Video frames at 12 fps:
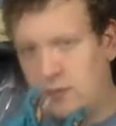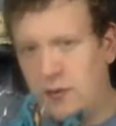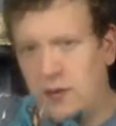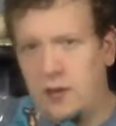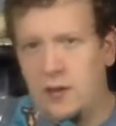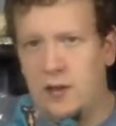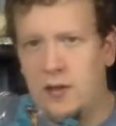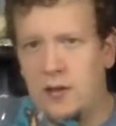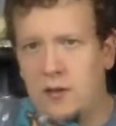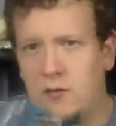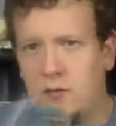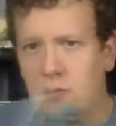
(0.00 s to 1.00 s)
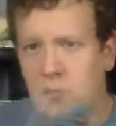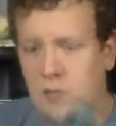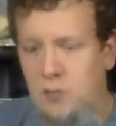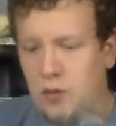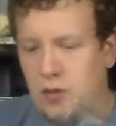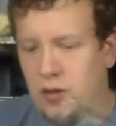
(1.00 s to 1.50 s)
the
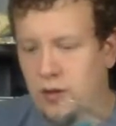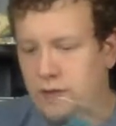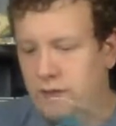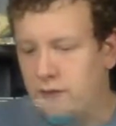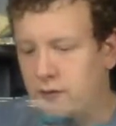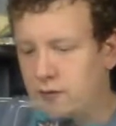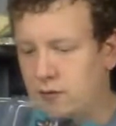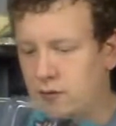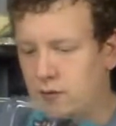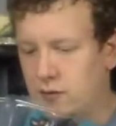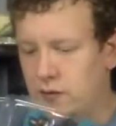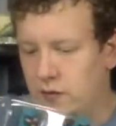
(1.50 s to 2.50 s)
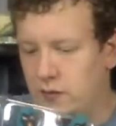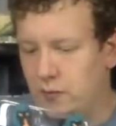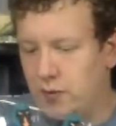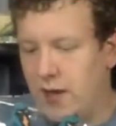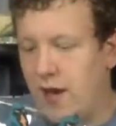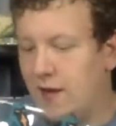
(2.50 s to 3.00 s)
Walmart
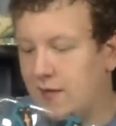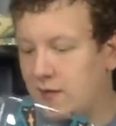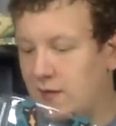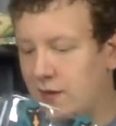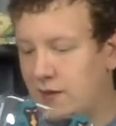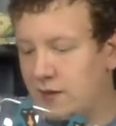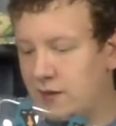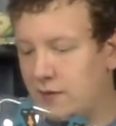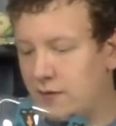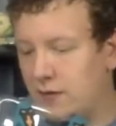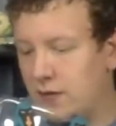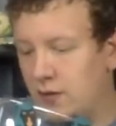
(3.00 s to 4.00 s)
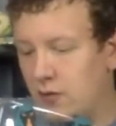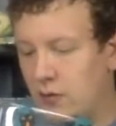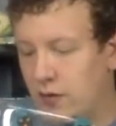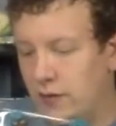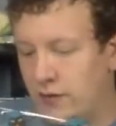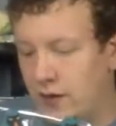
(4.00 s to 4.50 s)
2-packs that I did a video
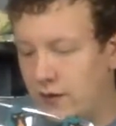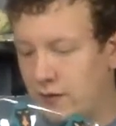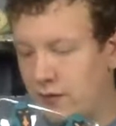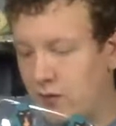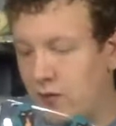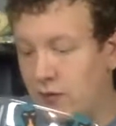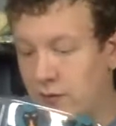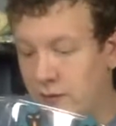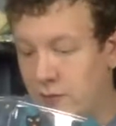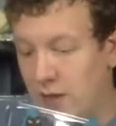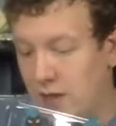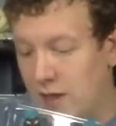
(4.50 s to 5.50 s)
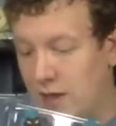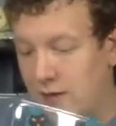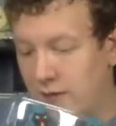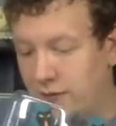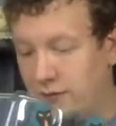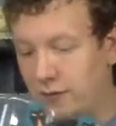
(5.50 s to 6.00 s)
of? That is currently my
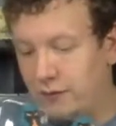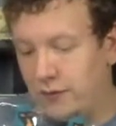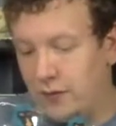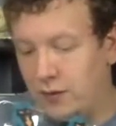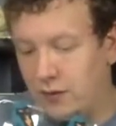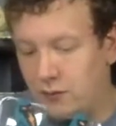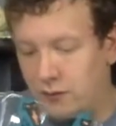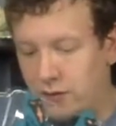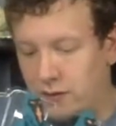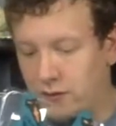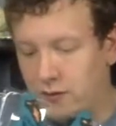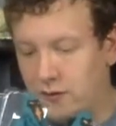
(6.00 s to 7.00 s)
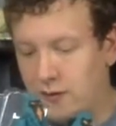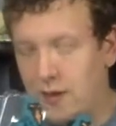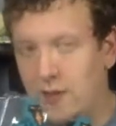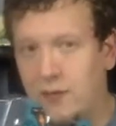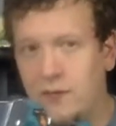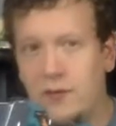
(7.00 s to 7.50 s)
highest viewed video with
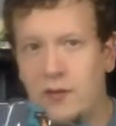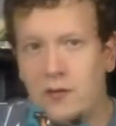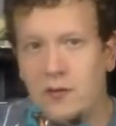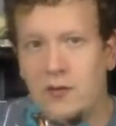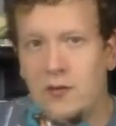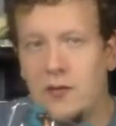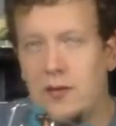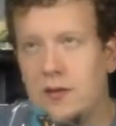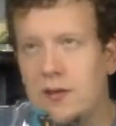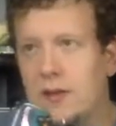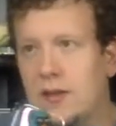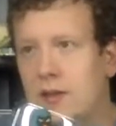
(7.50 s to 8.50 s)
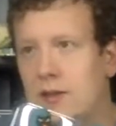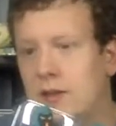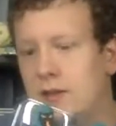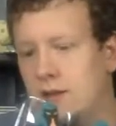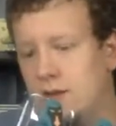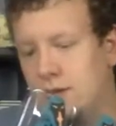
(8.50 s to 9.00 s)
30,000 views.
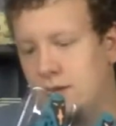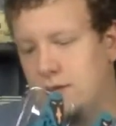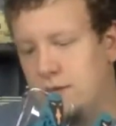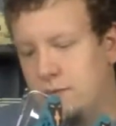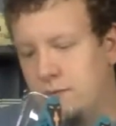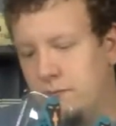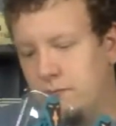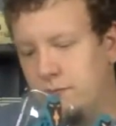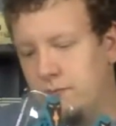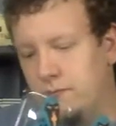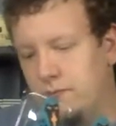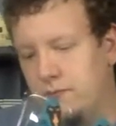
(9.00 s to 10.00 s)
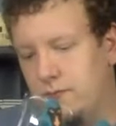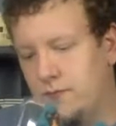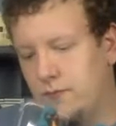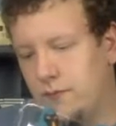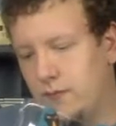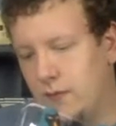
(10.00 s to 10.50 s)
I'm
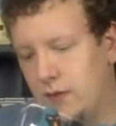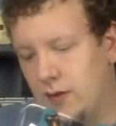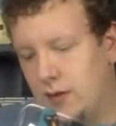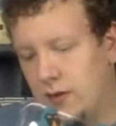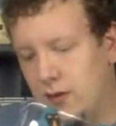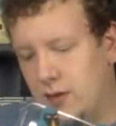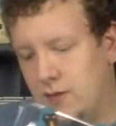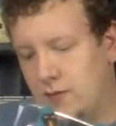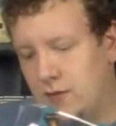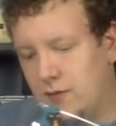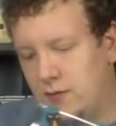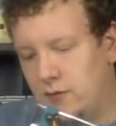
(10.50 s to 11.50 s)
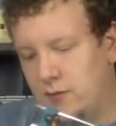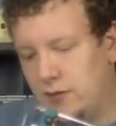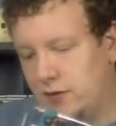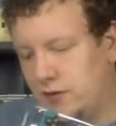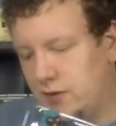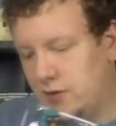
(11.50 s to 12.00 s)
not really
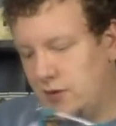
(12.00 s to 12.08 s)
sure